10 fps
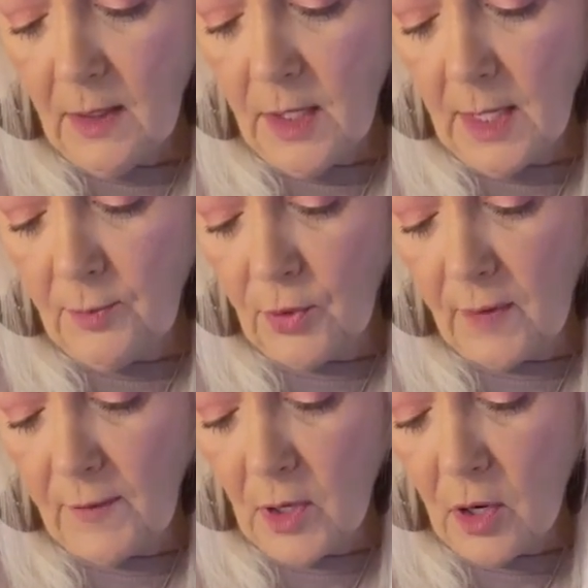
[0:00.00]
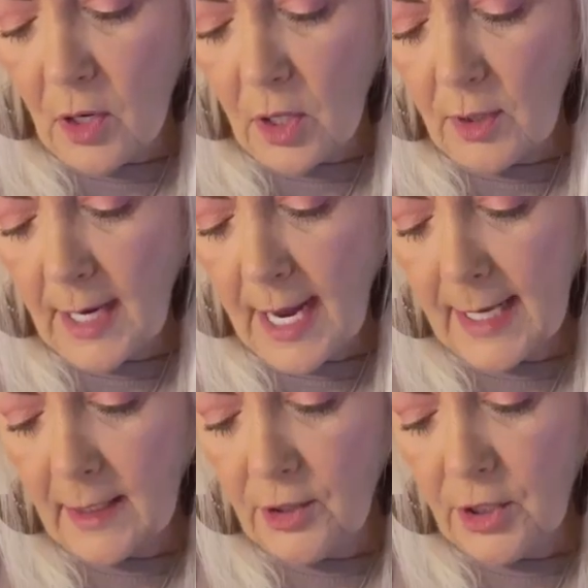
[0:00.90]
number of the card
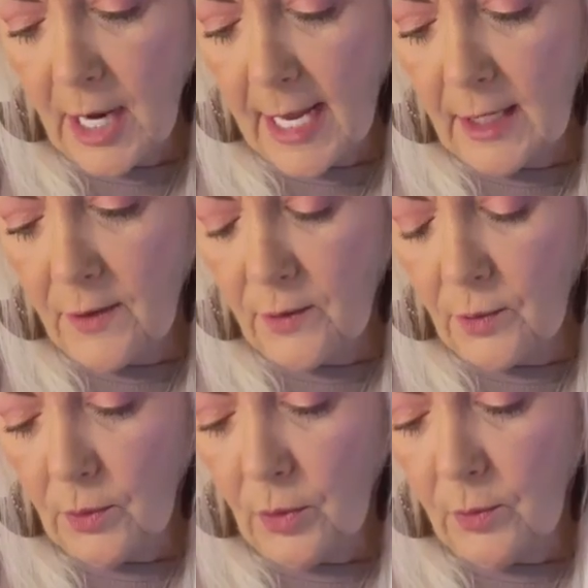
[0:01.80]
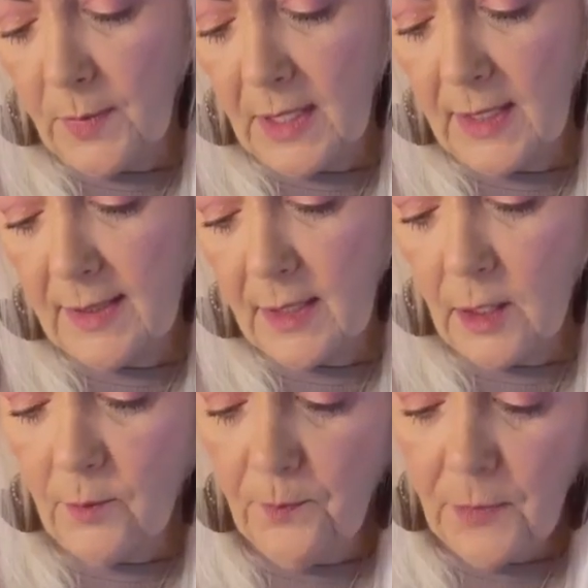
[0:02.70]
kind of shining through a little bit.
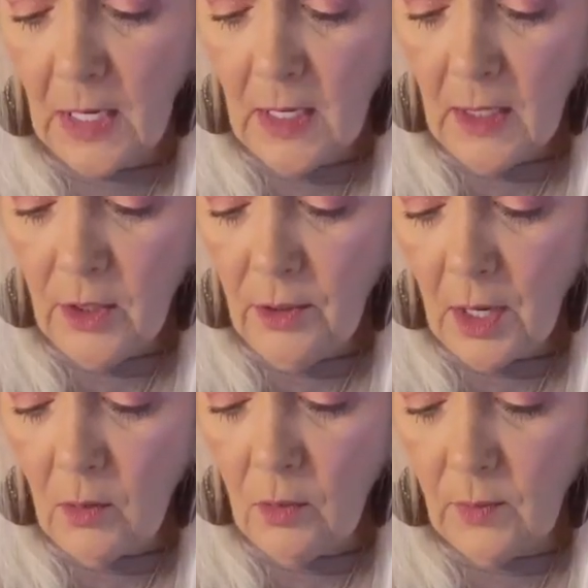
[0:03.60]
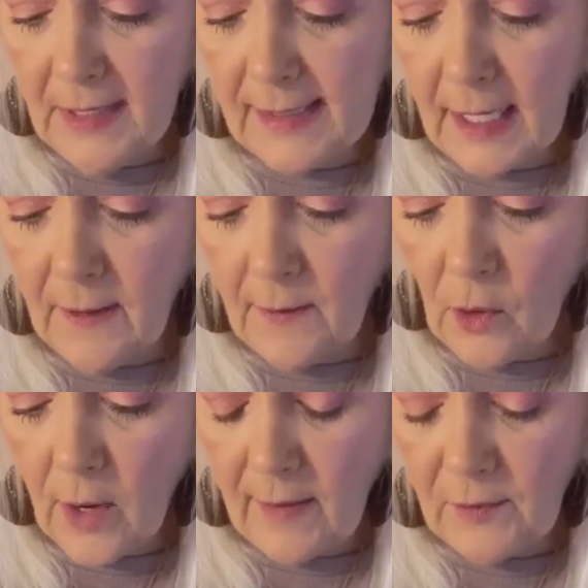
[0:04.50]
So you know what we say in the
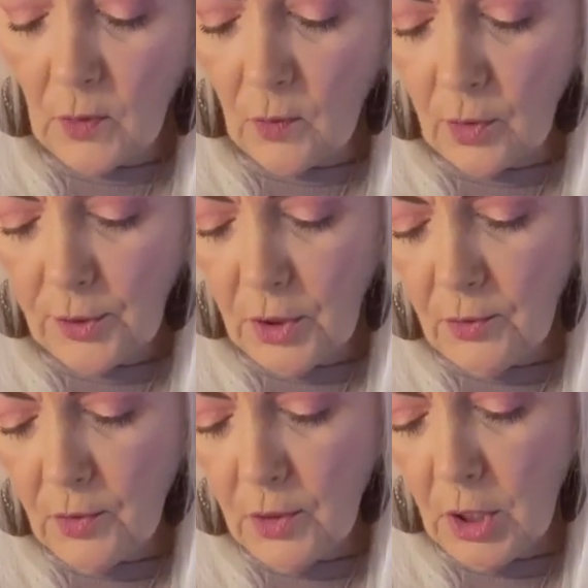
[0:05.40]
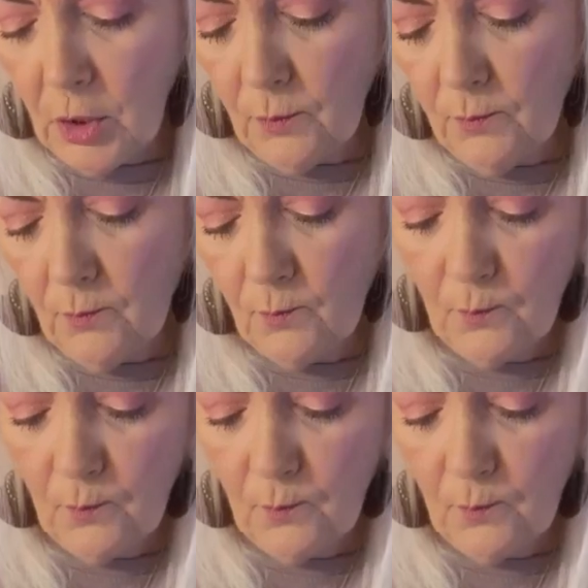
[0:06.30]
crafting world, you do you.